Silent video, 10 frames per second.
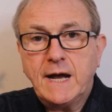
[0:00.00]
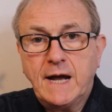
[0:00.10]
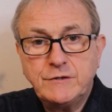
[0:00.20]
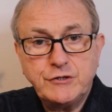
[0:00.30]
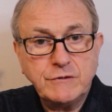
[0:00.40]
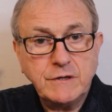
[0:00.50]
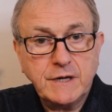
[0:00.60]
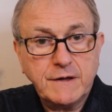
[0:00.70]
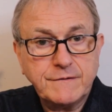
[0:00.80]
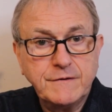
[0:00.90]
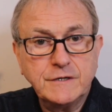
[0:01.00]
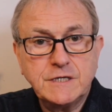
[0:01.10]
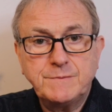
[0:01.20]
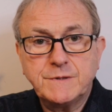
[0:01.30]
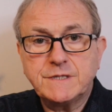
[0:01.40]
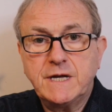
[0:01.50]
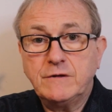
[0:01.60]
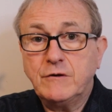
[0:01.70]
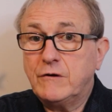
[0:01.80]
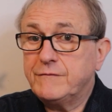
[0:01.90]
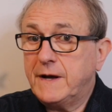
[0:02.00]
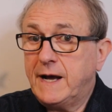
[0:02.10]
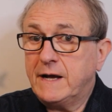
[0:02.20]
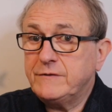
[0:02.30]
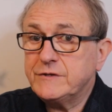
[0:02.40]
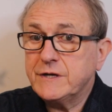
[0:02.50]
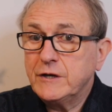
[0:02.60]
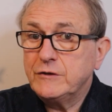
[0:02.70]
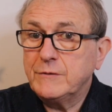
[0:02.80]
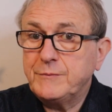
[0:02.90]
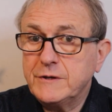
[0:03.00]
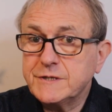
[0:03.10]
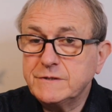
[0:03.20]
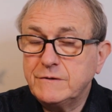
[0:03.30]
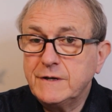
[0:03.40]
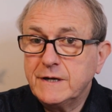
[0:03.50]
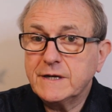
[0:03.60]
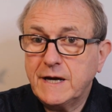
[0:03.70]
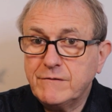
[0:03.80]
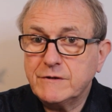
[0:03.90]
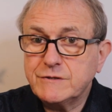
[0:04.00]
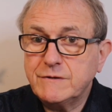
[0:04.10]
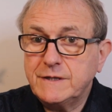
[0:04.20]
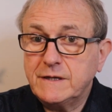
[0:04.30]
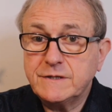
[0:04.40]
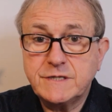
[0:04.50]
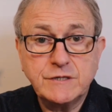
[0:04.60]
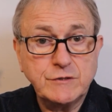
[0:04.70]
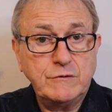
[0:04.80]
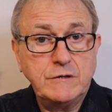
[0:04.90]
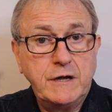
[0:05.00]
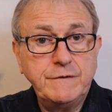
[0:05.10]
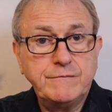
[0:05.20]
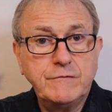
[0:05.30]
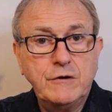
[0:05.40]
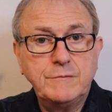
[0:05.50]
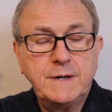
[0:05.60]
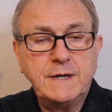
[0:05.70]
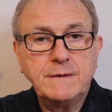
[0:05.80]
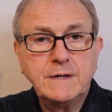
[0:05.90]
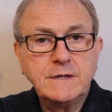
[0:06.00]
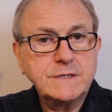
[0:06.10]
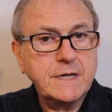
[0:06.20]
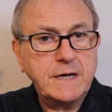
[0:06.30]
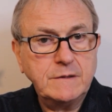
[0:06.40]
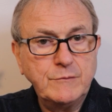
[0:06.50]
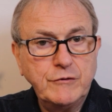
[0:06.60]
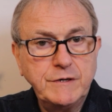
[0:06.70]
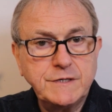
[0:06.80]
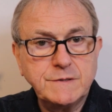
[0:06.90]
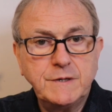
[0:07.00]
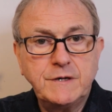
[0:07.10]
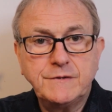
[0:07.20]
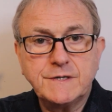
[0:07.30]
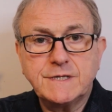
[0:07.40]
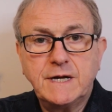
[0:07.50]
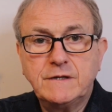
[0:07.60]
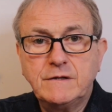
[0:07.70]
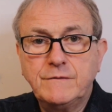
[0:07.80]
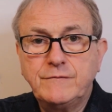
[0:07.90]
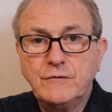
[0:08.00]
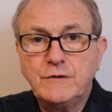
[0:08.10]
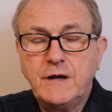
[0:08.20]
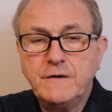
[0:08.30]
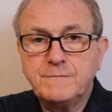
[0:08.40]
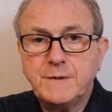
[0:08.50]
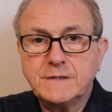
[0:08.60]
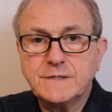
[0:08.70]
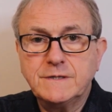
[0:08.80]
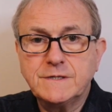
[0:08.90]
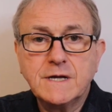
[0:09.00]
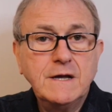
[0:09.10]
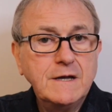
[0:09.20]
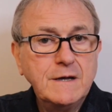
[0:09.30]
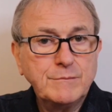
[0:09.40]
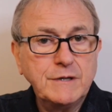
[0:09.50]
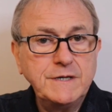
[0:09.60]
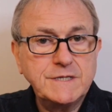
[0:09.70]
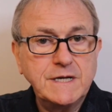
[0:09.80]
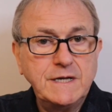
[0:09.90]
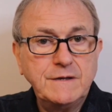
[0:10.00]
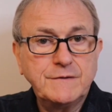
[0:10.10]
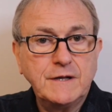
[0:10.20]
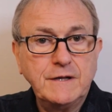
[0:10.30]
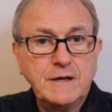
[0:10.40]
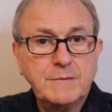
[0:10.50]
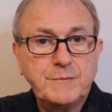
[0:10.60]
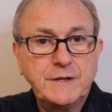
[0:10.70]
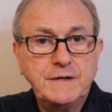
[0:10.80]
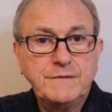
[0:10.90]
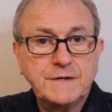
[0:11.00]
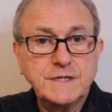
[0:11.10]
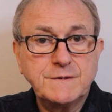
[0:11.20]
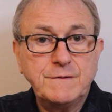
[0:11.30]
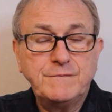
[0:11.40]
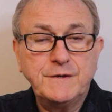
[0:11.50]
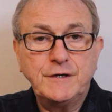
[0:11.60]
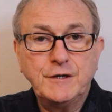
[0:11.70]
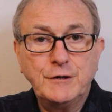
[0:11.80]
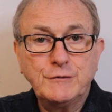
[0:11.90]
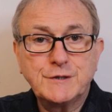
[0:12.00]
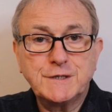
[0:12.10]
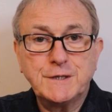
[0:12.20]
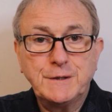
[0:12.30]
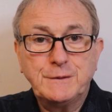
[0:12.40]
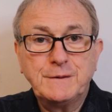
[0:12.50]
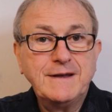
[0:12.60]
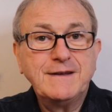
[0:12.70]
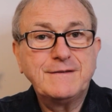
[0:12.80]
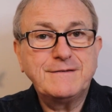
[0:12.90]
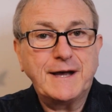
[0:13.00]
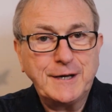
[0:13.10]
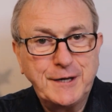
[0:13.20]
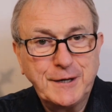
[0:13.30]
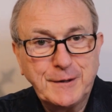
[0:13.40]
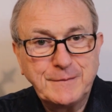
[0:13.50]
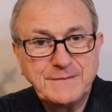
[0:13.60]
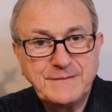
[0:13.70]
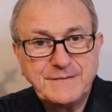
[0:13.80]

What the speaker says: and you can get 30% off and your personal character analysis or life roadmap to gain a more intimate understanding of your life patterns, please see the link beneath this video too. Thank you.